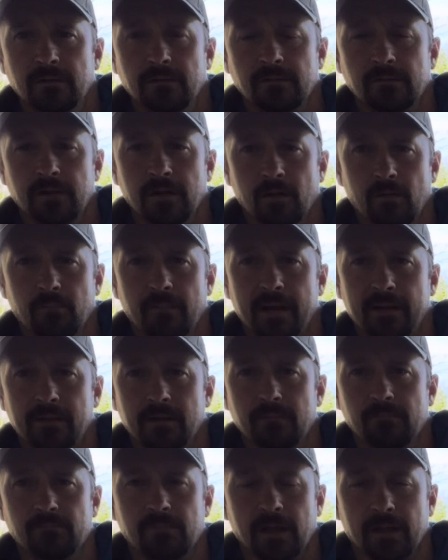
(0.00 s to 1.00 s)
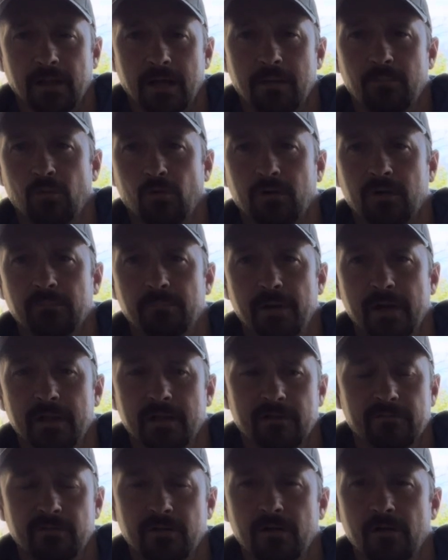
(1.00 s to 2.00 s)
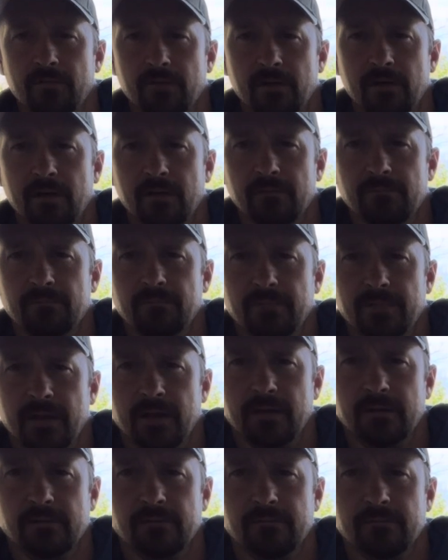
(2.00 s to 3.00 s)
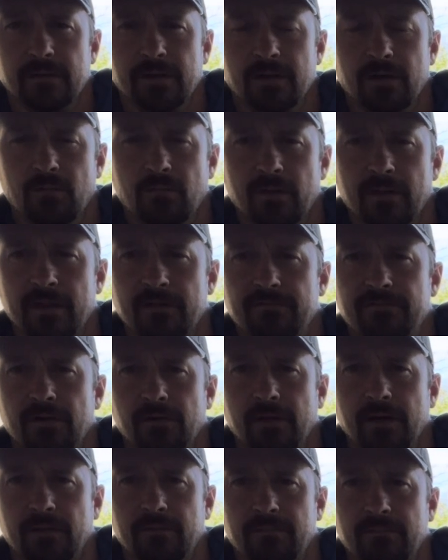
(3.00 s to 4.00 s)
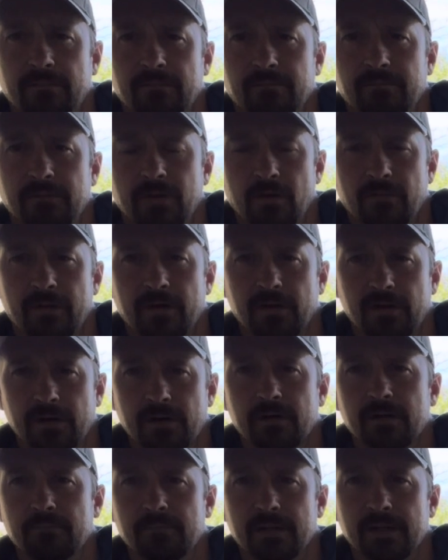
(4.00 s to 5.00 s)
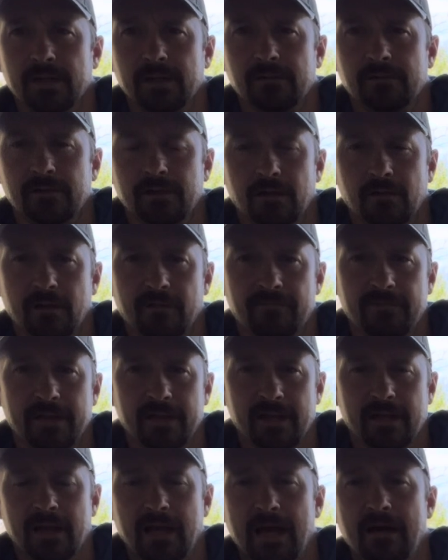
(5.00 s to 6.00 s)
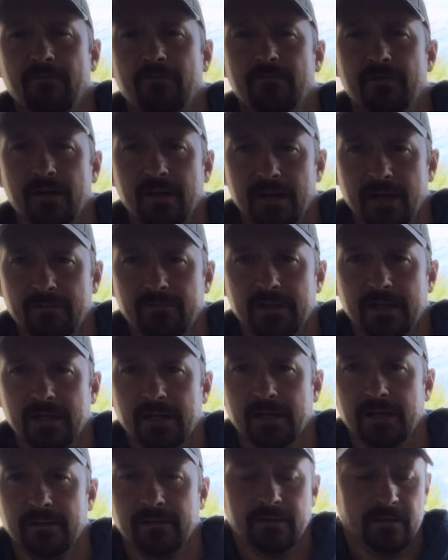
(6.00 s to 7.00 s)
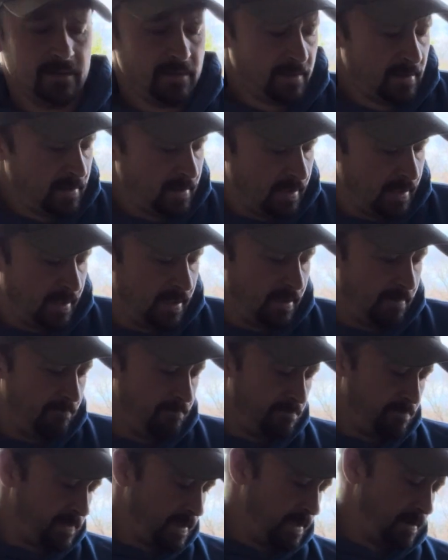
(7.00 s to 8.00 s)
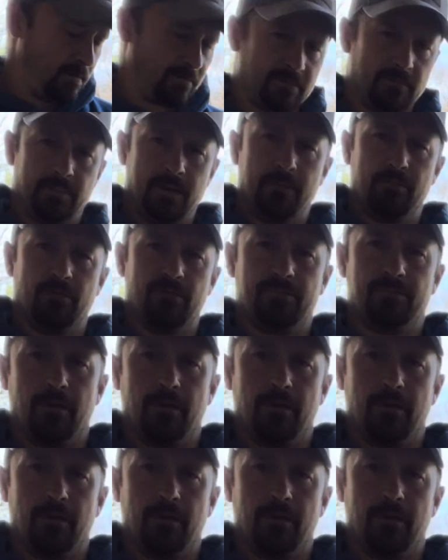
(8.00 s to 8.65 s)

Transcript: you know, make them a lot more competitive, you know, than you know, where they feel like, you know, they're gonna be, you know, if they didn't have a very heavy gun. I know some people with